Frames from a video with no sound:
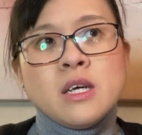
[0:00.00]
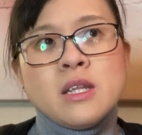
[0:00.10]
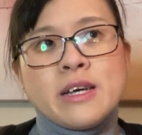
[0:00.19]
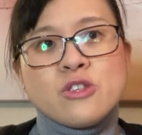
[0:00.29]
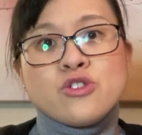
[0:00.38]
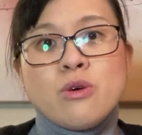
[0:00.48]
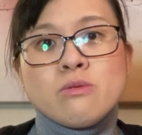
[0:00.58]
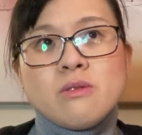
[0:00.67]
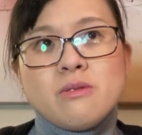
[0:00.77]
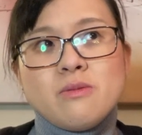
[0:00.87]
Like,
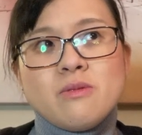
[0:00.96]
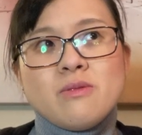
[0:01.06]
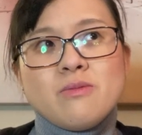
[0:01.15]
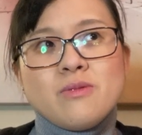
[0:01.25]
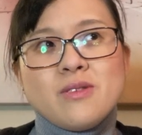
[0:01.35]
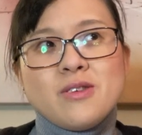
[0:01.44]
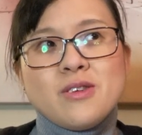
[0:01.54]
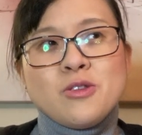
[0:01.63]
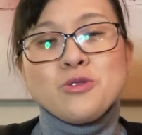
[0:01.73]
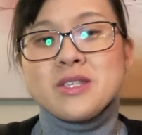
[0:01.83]
don't
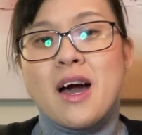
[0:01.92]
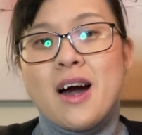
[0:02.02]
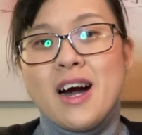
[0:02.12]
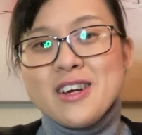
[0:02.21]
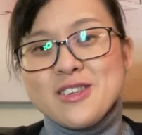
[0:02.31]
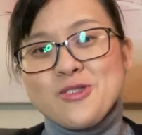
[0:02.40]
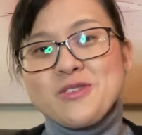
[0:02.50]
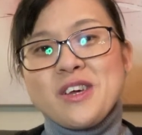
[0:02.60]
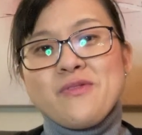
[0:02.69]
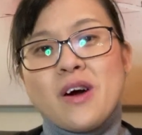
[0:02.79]
lose heart, don't
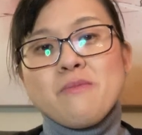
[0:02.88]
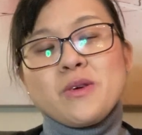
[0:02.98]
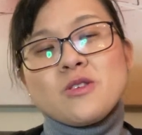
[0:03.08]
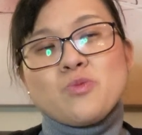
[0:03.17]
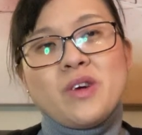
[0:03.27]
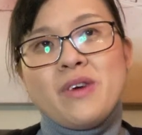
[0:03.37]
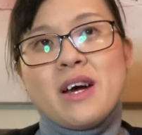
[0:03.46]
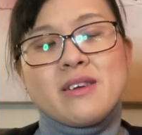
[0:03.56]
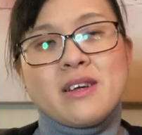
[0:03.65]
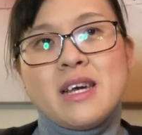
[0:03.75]
give up, because we've
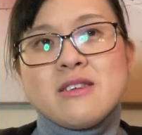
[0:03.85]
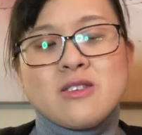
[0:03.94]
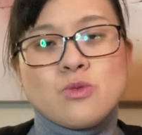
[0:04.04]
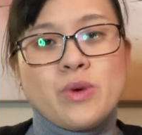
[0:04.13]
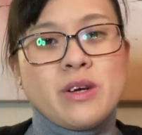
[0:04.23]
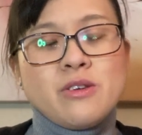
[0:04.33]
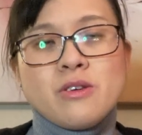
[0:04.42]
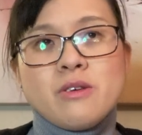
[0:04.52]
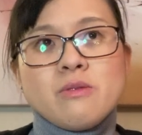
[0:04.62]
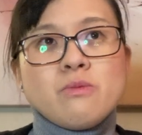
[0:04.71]
had cases where
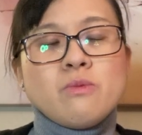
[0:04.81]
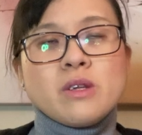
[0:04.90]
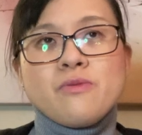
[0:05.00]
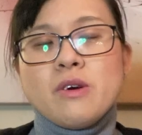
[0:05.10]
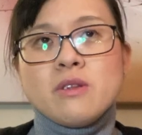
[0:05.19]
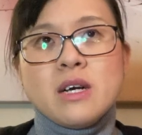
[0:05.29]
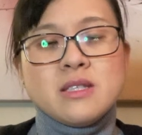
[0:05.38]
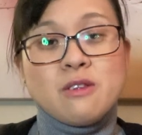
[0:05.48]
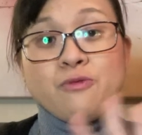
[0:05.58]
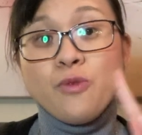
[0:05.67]
one of our clients
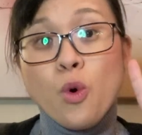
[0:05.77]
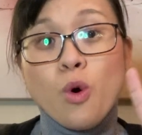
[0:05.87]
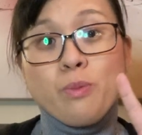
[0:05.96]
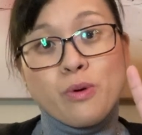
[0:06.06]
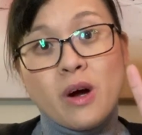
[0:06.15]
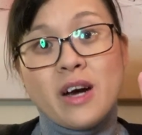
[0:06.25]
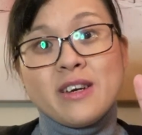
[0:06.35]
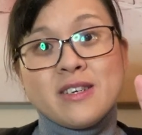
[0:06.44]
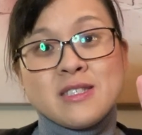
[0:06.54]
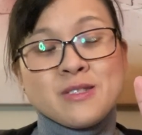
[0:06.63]
had 4
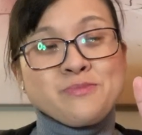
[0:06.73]
prior